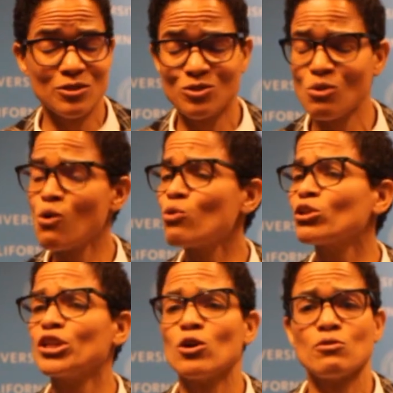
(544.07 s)
is
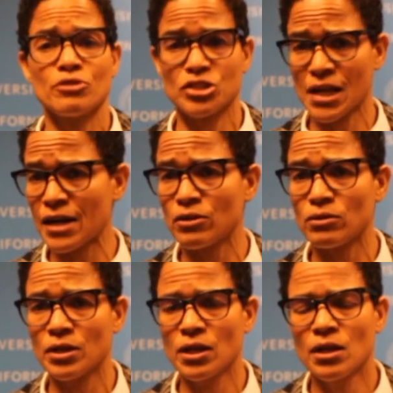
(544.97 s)
totally
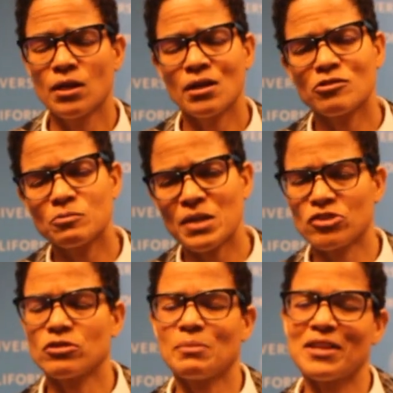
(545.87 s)
overshadowed,
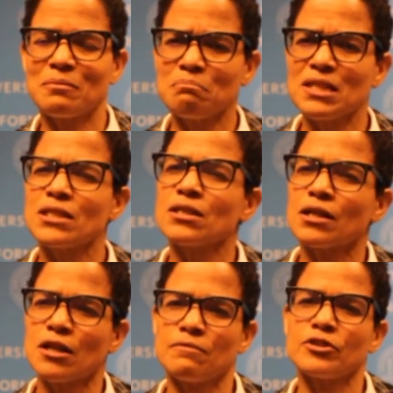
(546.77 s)
especially by the
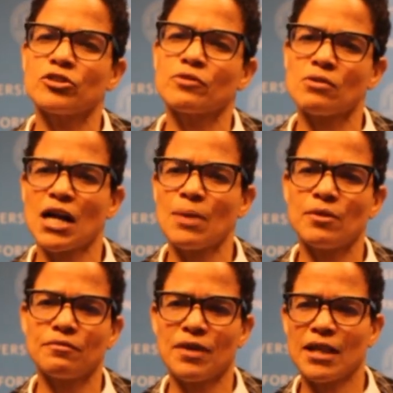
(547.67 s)
media coverage of crime
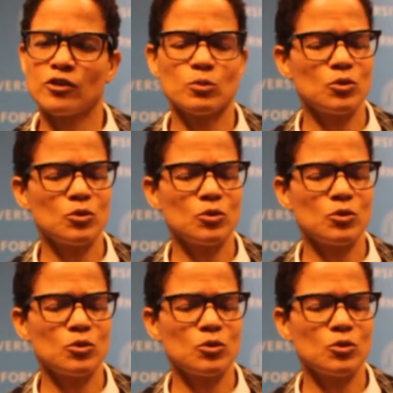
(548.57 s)
and violence.